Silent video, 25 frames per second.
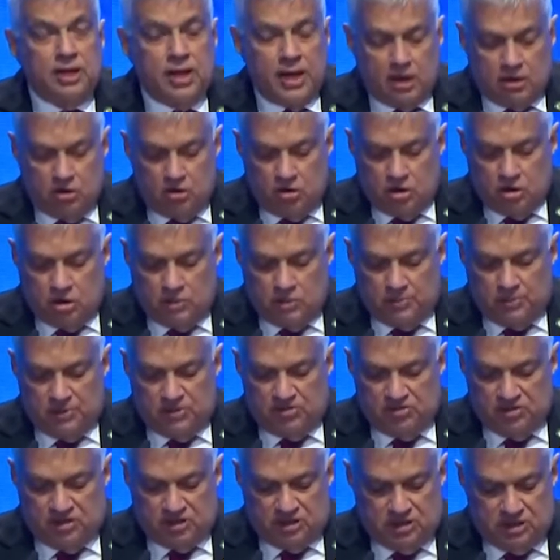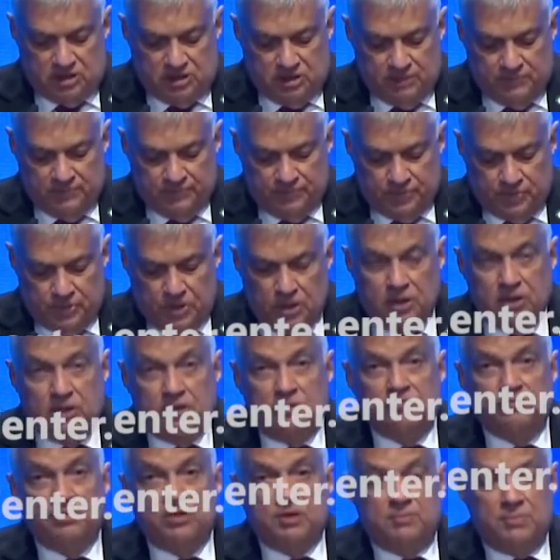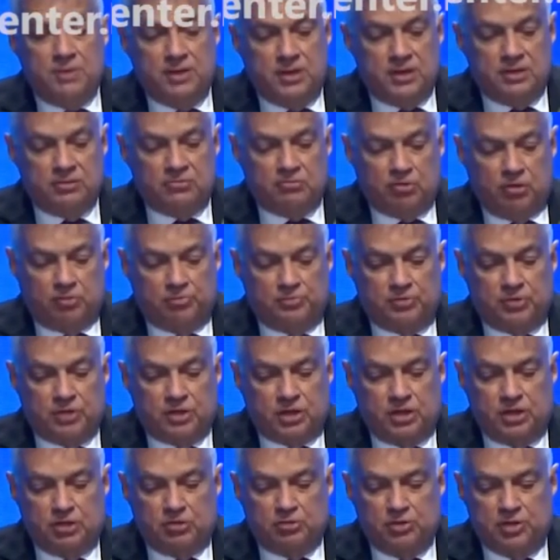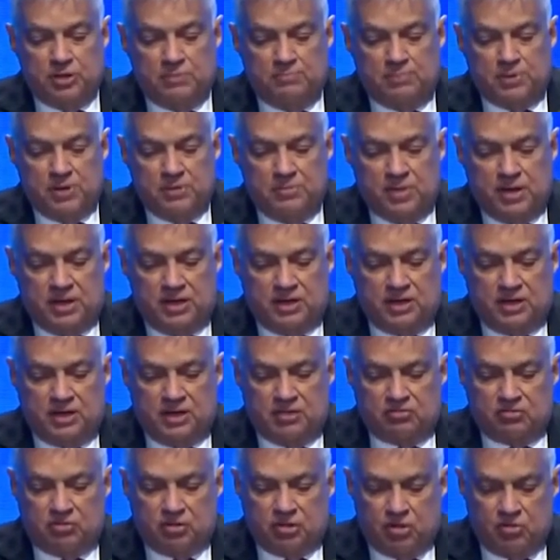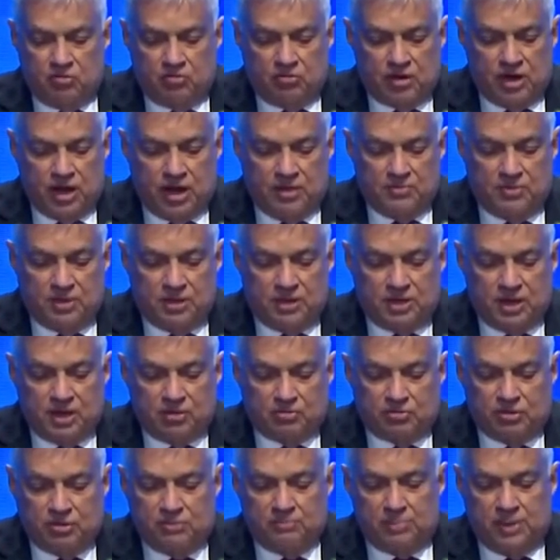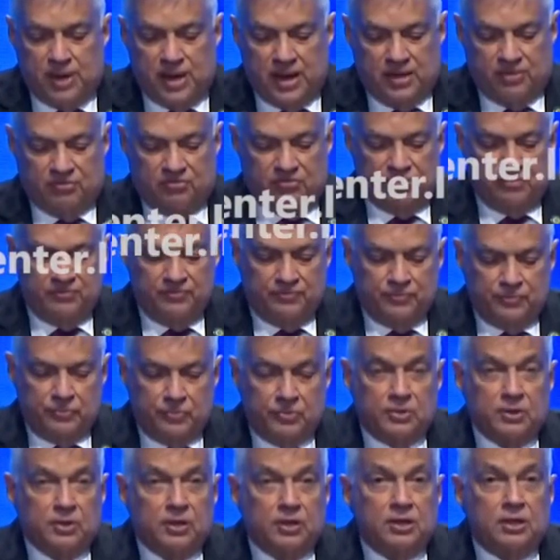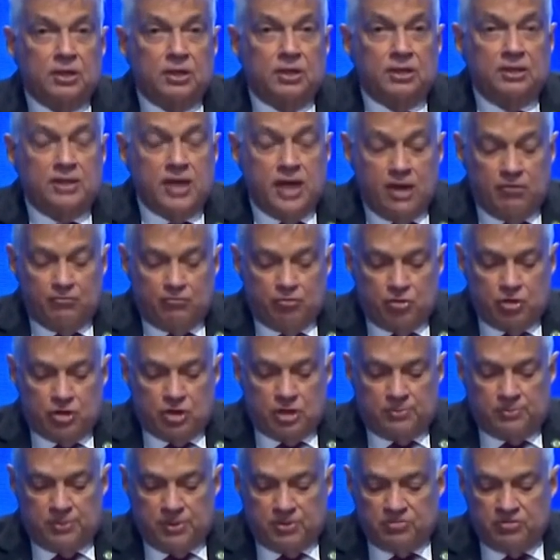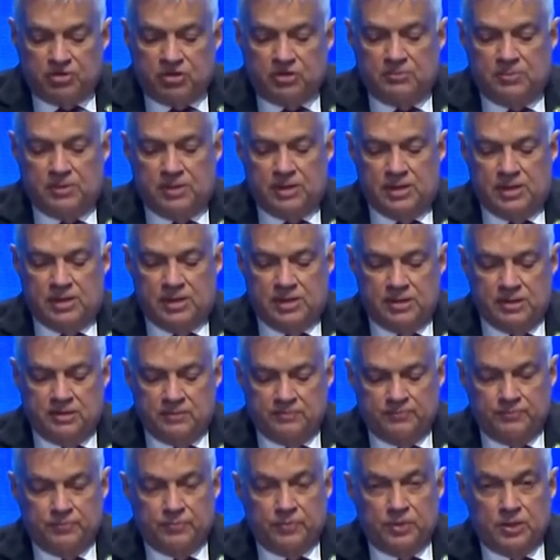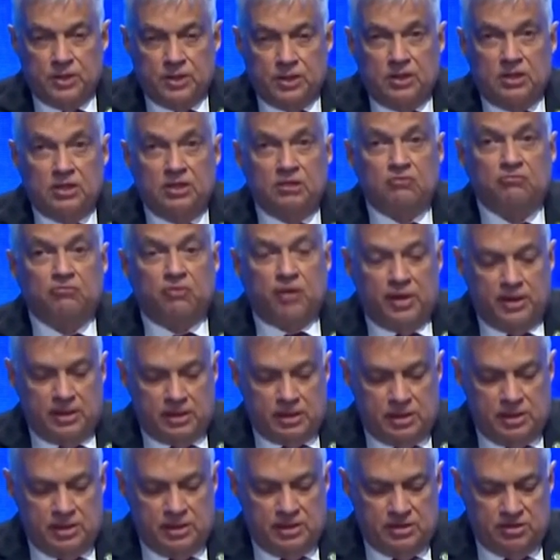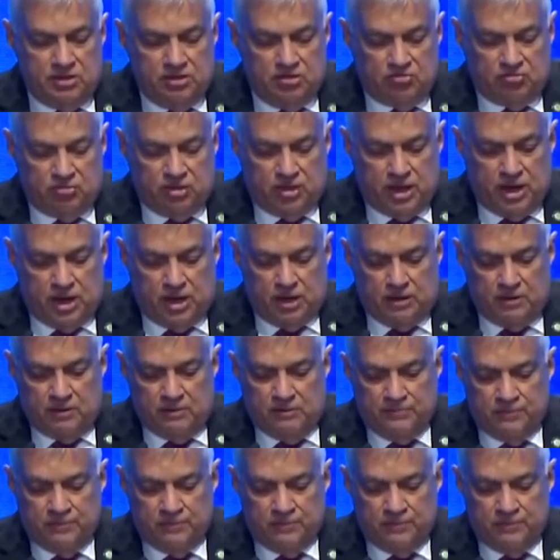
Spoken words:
lack of capacity is the biggest obstacle to the implementation of climate action plans. Therefore, capacity building is vital in this regard.